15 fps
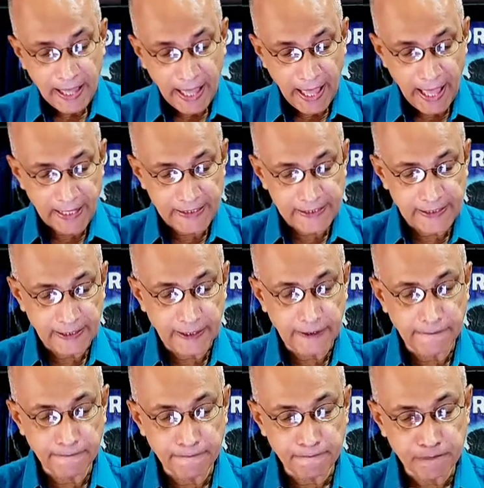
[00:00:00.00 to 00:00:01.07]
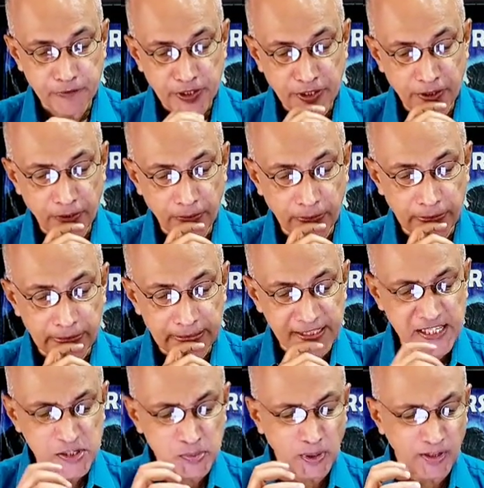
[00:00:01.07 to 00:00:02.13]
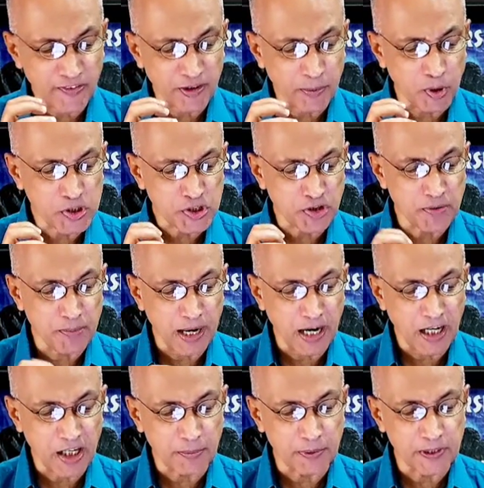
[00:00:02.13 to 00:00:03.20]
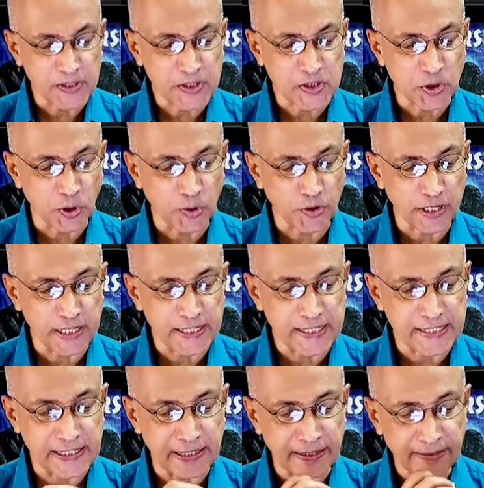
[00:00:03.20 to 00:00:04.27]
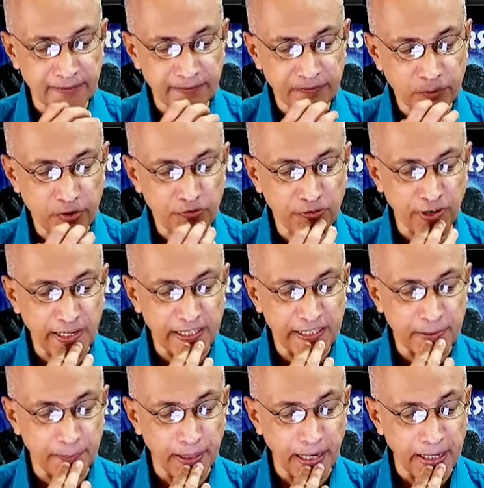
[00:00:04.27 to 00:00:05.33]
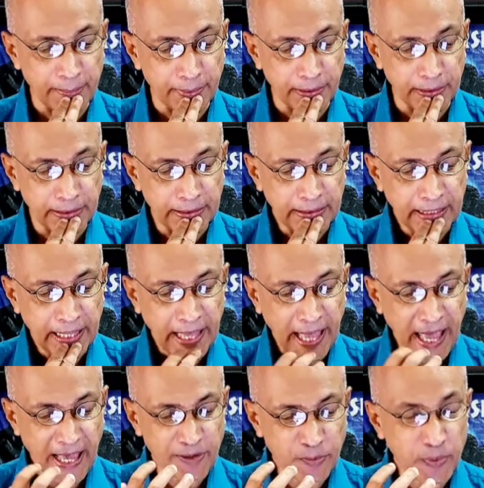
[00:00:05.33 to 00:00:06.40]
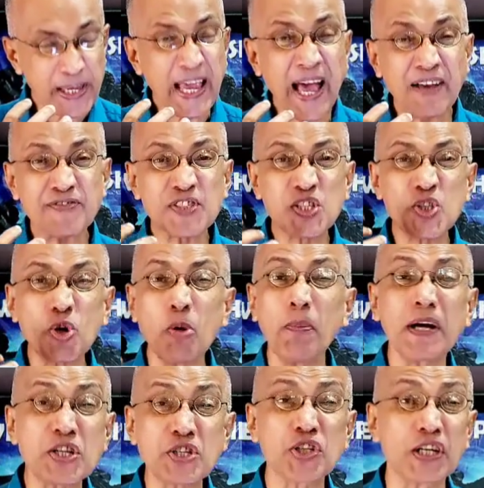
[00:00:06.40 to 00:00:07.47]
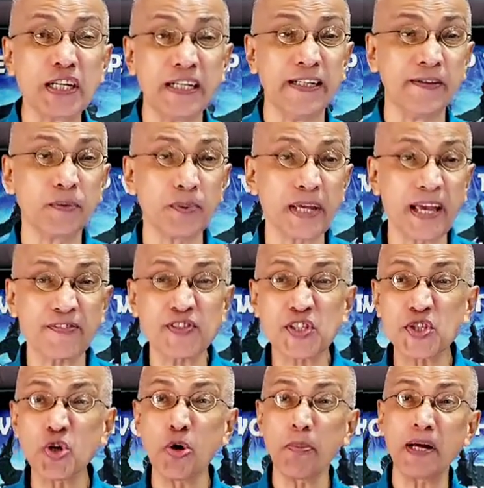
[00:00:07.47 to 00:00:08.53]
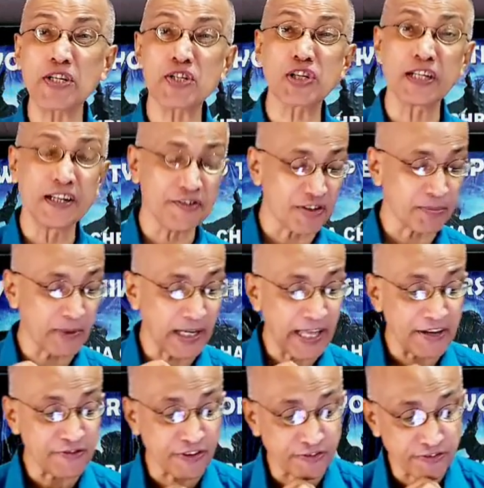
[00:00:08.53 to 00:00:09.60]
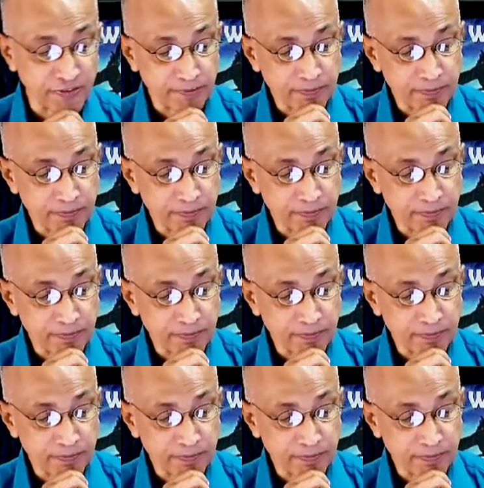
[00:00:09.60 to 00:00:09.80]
And, you know, this is one of the most remarkable stories we find in the Bible. And we have so much to learn. We have so much to learn from the life of